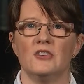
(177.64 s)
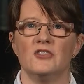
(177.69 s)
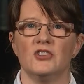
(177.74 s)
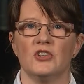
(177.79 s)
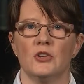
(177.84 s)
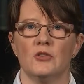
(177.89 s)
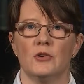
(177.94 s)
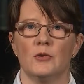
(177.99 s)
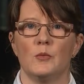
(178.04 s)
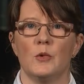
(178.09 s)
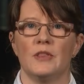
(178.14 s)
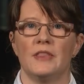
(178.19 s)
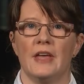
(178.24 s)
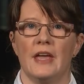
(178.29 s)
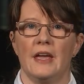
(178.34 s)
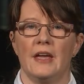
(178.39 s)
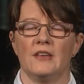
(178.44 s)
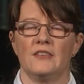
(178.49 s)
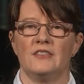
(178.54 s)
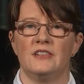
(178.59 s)
children with
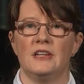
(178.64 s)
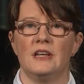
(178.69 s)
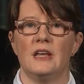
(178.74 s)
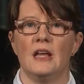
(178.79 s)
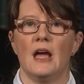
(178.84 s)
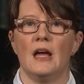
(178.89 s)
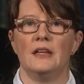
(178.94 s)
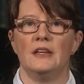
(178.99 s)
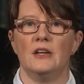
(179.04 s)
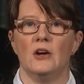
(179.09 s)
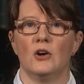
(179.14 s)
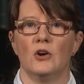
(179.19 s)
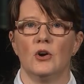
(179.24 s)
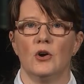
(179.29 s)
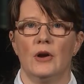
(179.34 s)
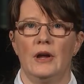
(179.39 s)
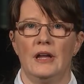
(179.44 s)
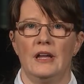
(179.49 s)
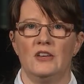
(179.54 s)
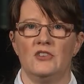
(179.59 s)
ASD at
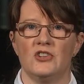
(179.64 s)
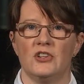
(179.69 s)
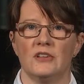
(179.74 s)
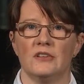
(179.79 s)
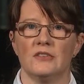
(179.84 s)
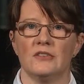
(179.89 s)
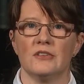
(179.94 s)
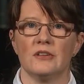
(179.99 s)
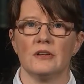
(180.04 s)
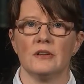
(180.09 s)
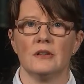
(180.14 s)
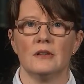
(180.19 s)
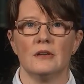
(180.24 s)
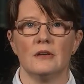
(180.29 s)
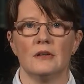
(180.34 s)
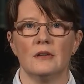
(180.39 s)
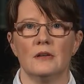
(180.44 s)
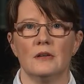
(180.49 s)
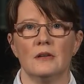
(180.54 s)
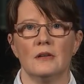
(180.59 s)
younger ages.
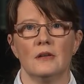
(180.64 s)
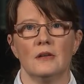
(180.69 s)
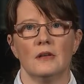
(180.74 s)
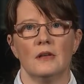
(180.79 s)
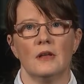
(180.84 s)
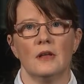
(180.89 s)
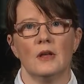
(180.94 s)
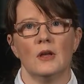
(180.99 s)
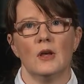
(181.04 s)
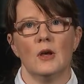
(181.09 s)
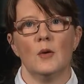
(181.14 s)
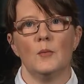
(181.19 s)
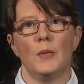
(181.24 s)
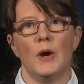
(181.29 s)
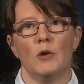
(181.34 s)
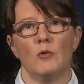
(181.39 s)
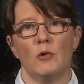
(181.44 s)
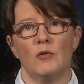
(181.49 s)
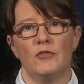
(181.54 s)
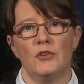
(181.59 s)
By
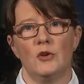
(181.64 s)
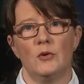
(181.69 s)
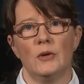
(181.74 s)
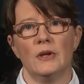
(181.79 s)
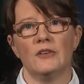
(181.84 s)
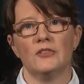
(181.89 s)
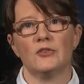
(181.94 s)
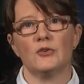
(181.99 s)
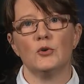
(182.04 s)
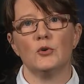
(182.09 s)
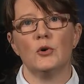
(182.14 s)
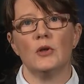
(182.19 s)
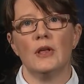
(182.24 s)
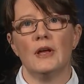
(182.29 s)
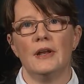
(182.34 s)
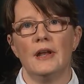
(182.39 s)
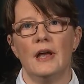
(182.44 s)
reviewing school and